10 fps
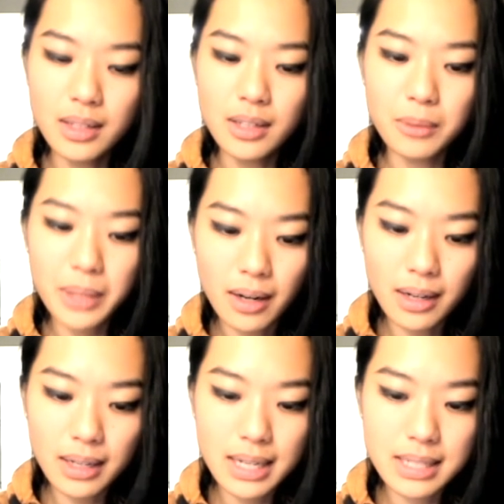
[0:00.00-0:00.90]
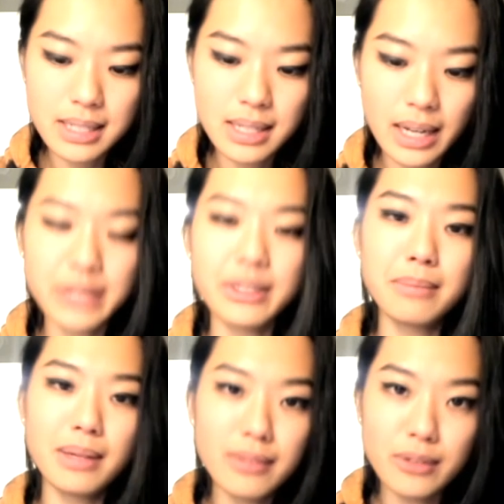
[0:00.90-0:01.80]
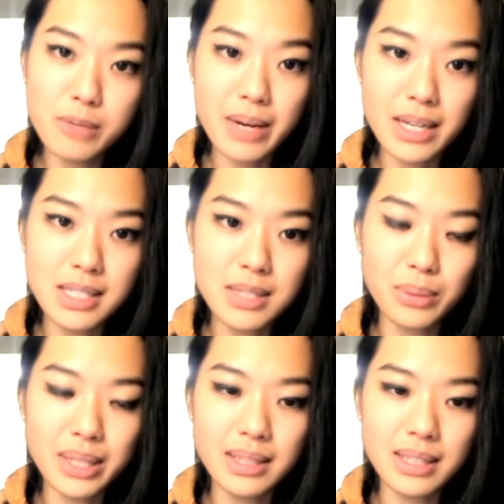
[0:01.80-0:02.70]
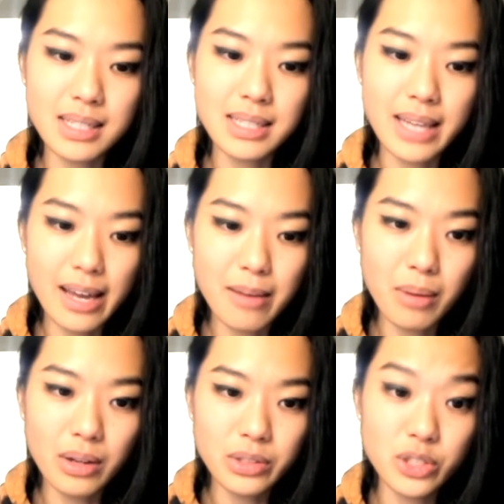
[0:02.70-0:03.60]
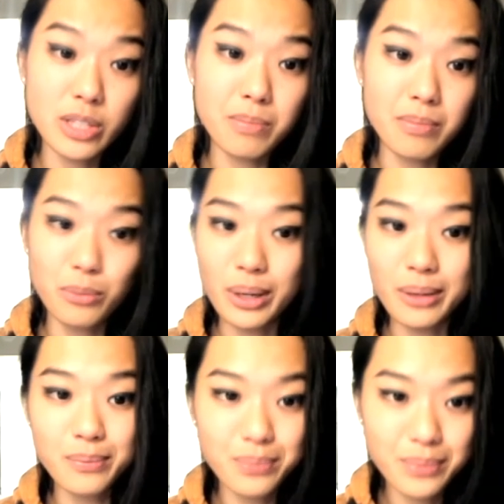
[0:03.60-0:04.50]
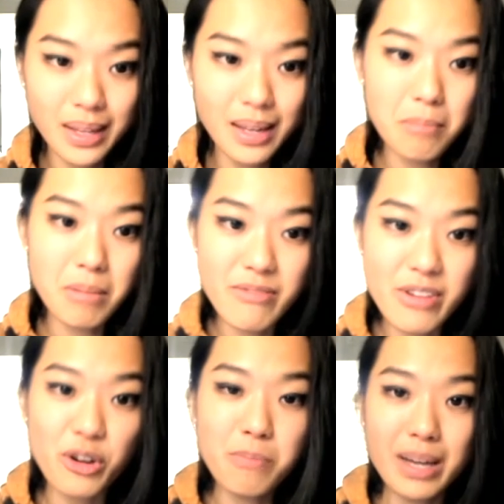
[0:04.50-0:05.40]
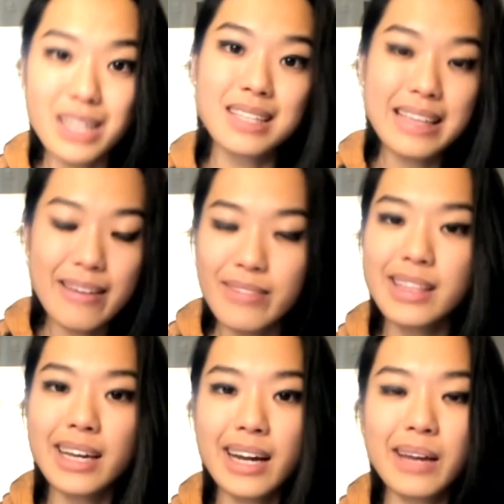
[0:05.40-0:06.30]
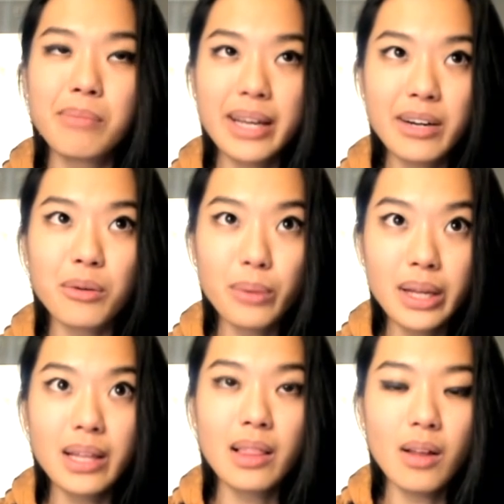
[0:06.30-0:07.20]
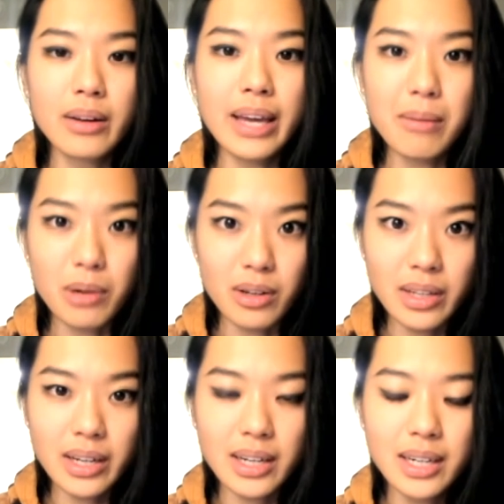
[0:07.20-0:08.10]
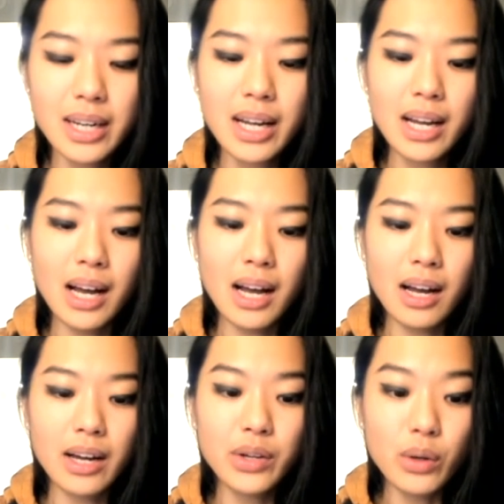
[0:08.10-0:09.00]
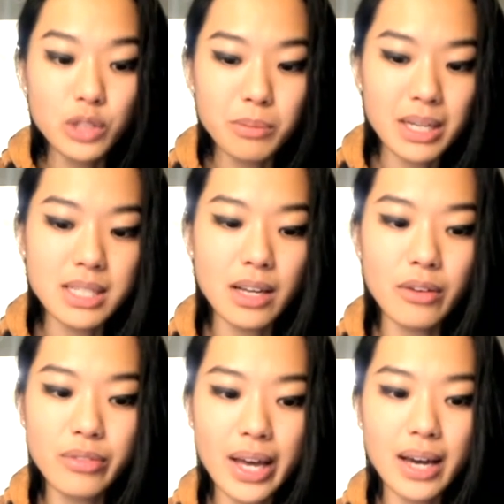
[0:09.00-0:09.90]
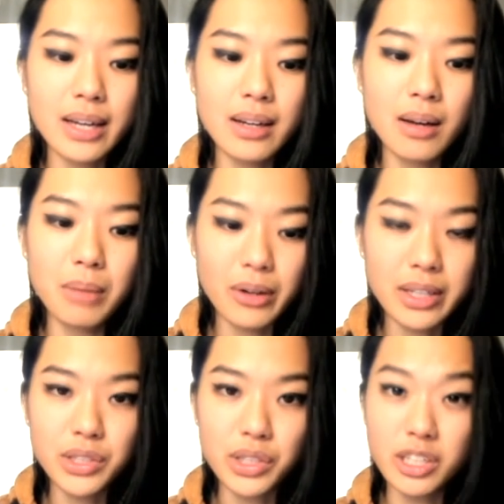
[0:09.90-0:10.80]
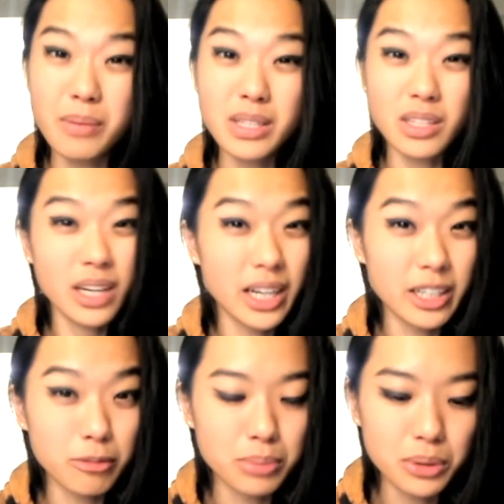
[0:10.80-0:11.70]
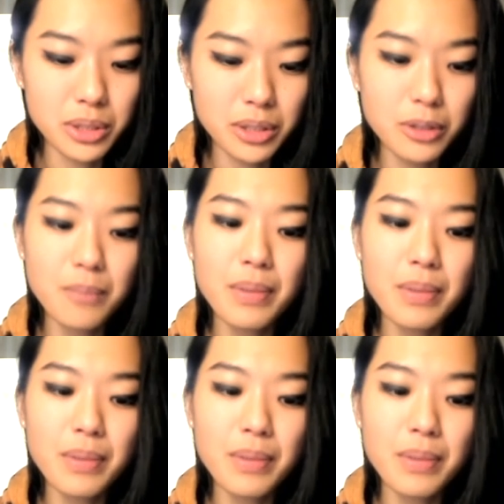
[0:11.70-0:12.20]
Regardless, I tried my very best with this game my very best given that I had played a really long game earlier. Note to myself that American tournaments are kind of brutal.